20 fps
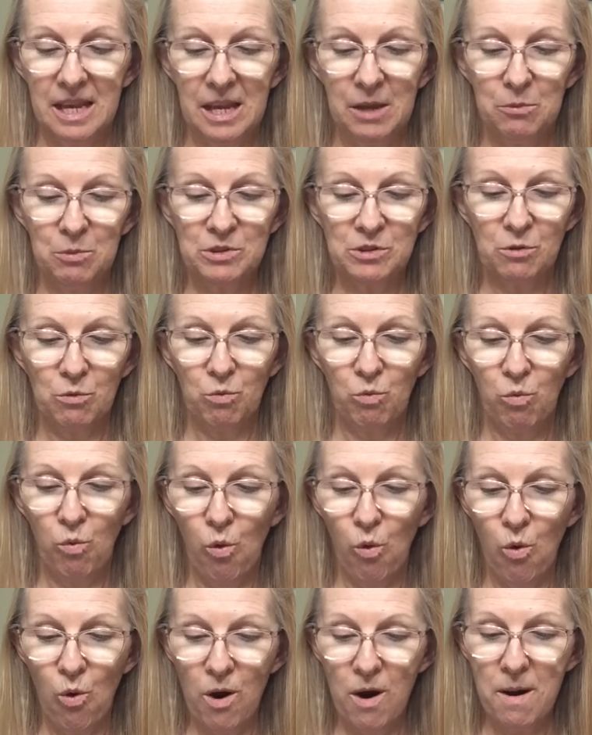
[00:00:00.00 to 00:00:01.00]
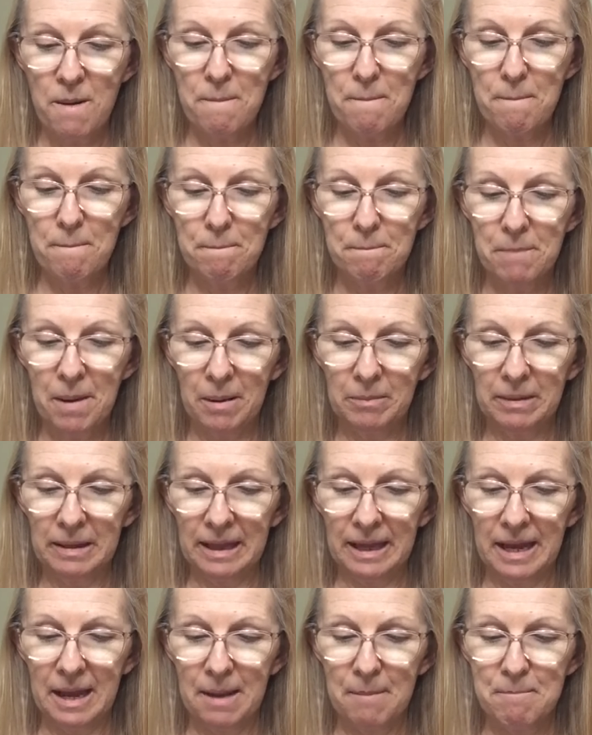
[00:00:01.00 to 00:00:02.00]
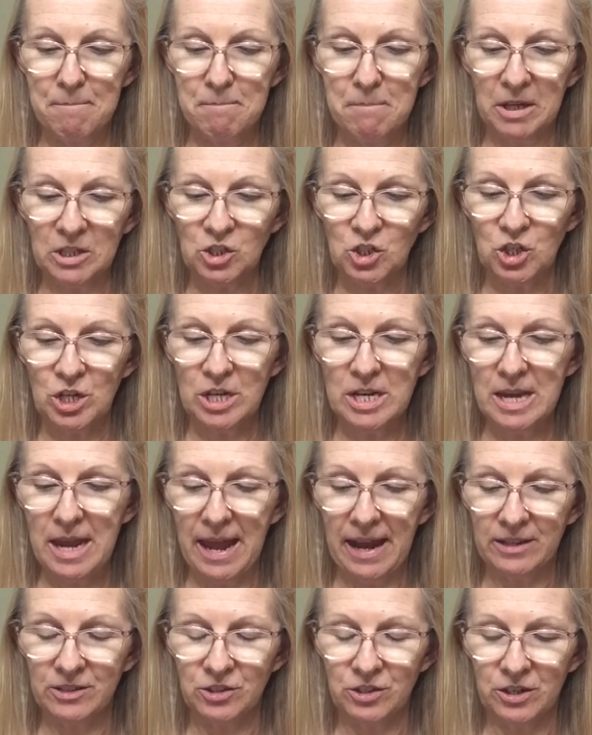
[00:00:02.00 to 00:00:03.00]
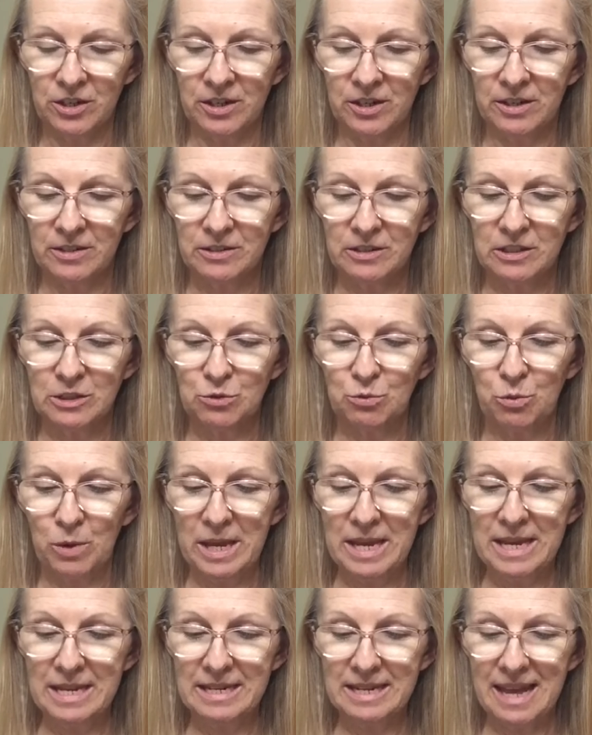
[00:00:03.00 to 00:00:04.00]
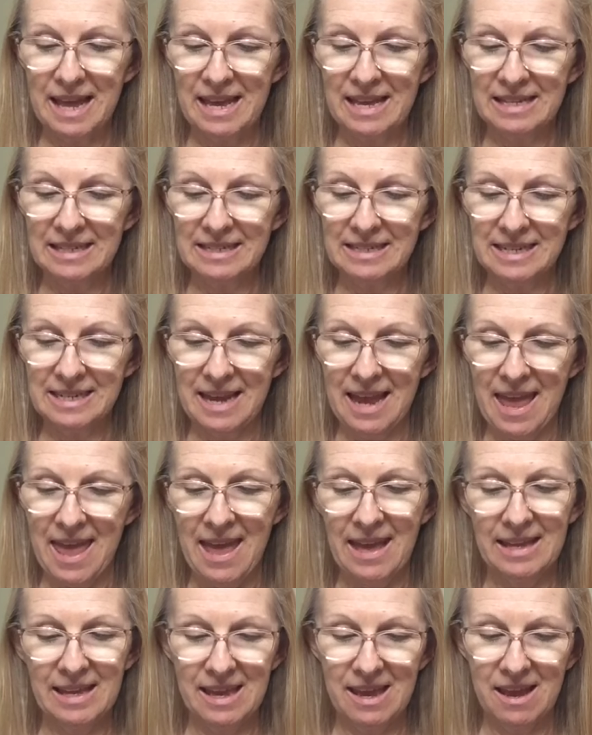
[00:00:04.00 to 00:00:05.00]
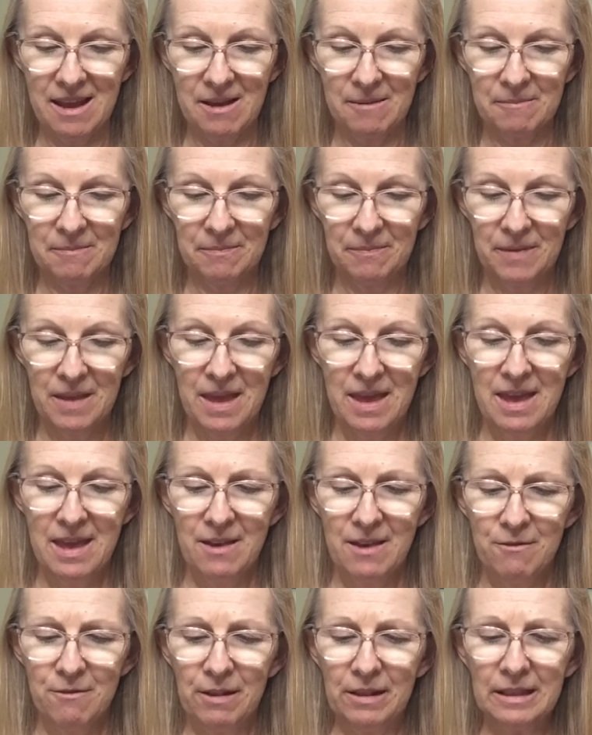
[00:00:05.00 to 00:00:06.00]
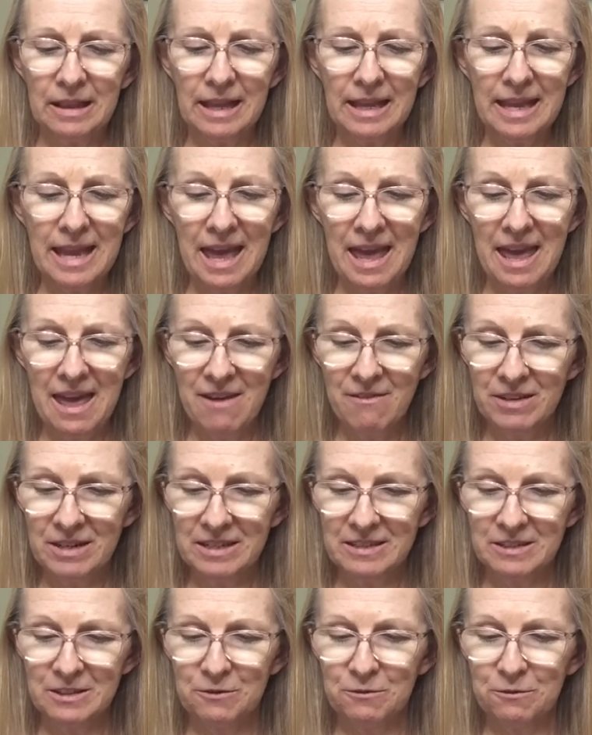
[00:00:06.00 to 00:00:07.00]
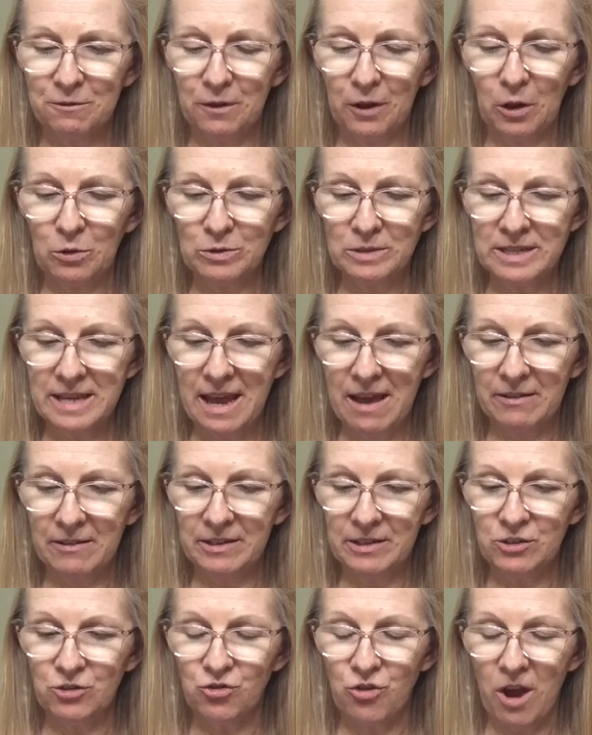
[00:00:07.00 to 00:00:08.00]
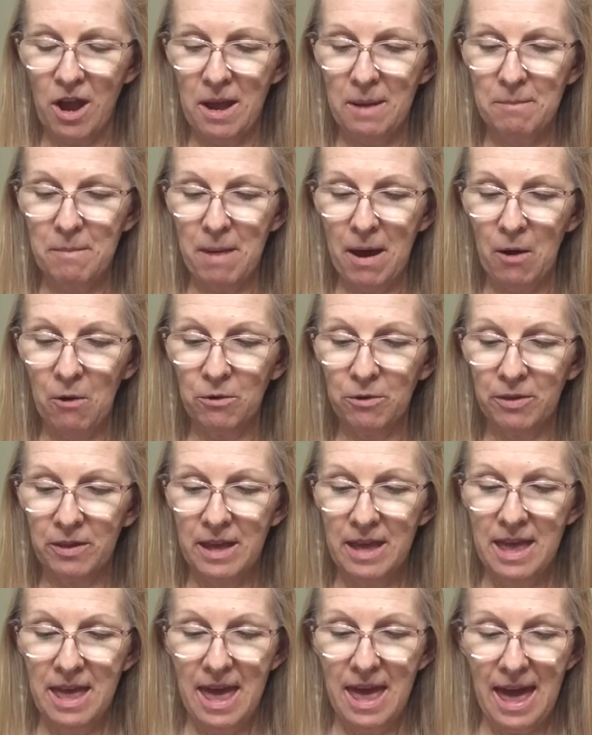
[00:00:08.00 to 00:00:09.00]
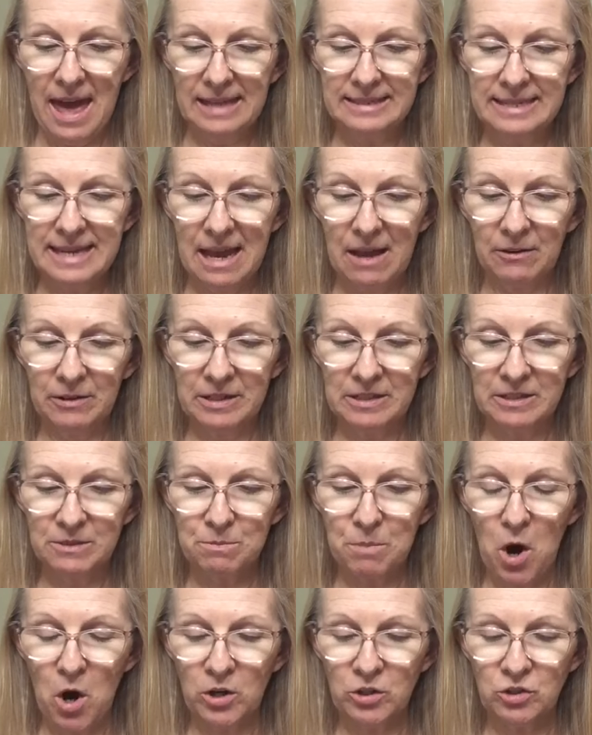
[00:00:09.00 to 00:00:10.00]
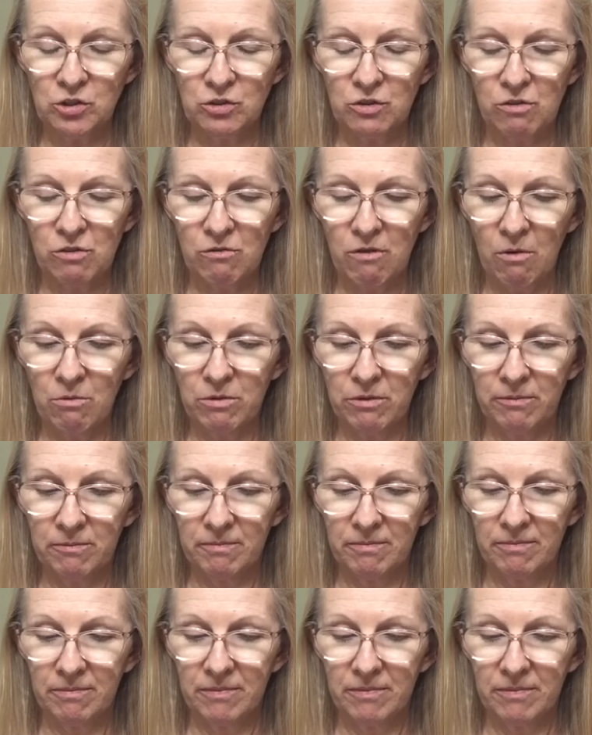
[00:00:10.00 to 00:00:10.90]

It was a warm, bubbly, mushy nectar, sweet and tangy. Felt like heaven as it flowed down his dry mouth and down his parched throat.